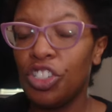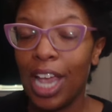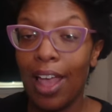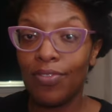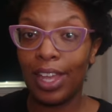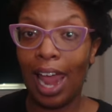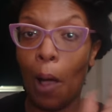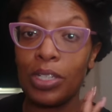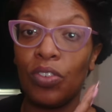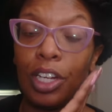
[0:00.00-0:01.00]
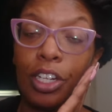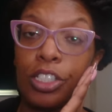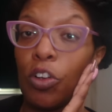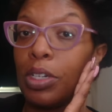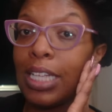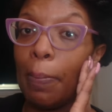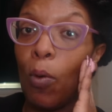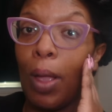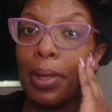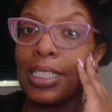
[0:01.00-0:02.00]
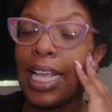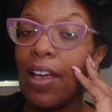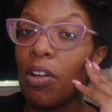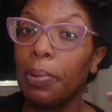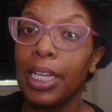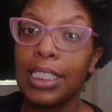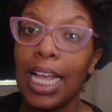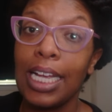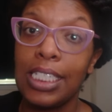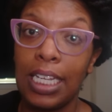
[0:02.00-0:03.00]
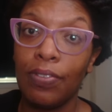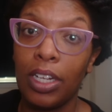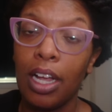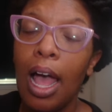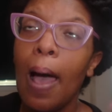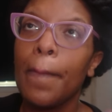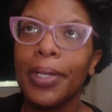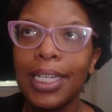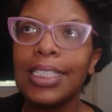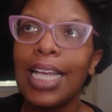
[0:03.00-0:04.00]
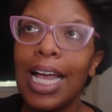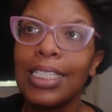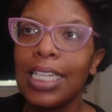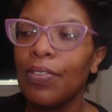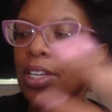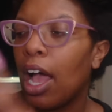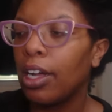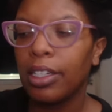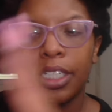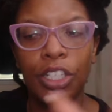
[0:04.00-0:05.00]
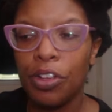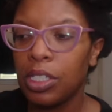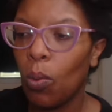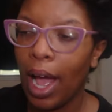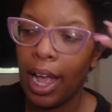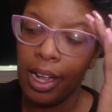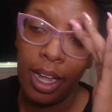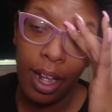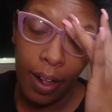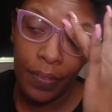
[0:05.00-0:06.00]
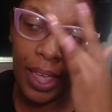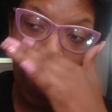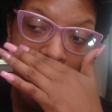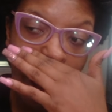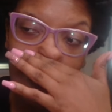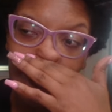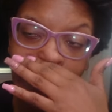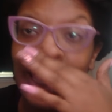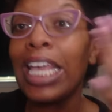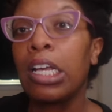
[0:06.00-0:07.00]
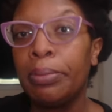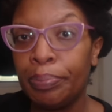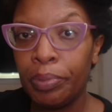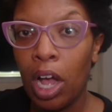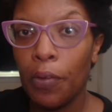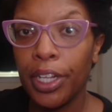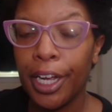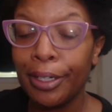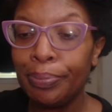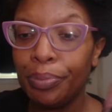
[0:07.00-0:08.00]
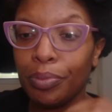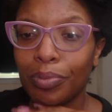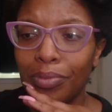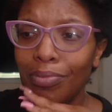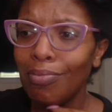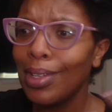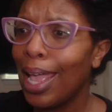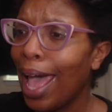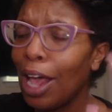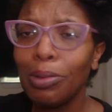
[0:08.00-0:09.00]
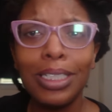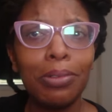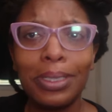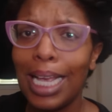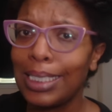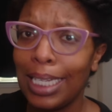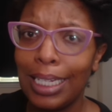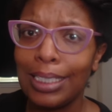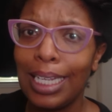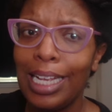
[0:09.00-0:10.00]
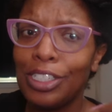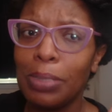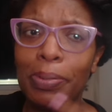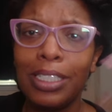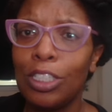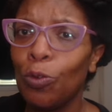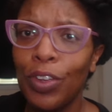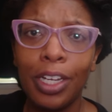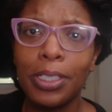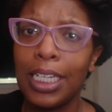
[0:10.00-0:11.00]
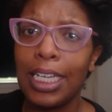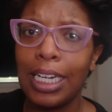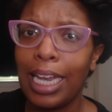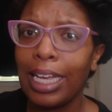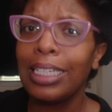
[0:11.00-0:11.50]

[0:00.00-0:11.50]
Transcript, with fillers: chat that I was feeling a certain type of way because they have a plus size diva, a plus size diva, y'all, excuse the wine. They have a thickum on there. And I don't see no sex scenes. He's just putting two fingers in and like,